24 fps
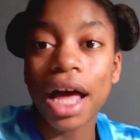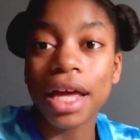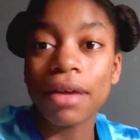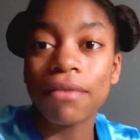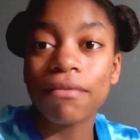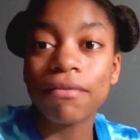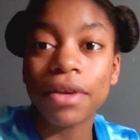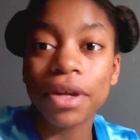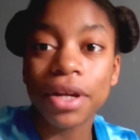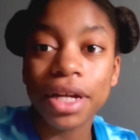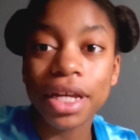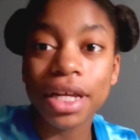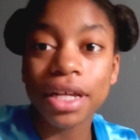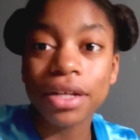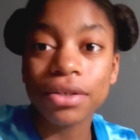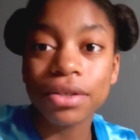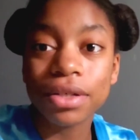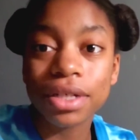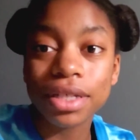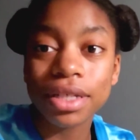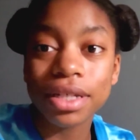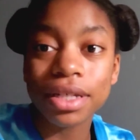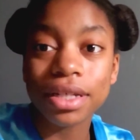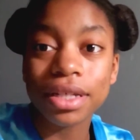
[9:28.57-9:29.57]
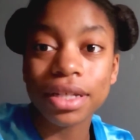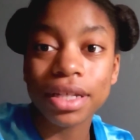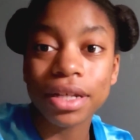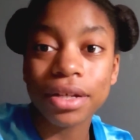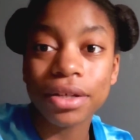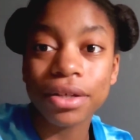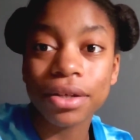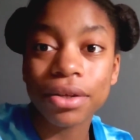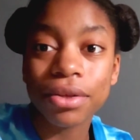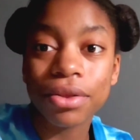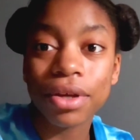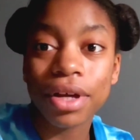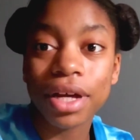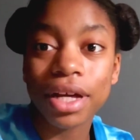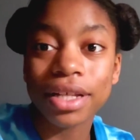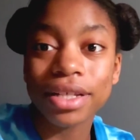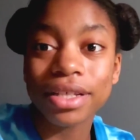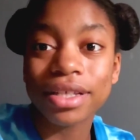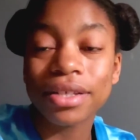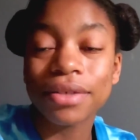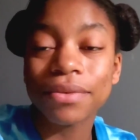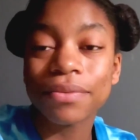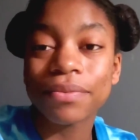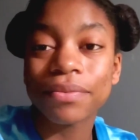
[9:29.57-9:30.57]
I am very interested to hear your
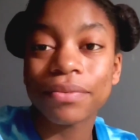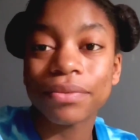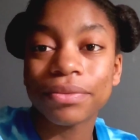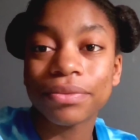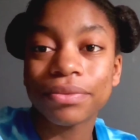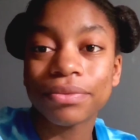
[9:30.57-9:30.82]
thoughts.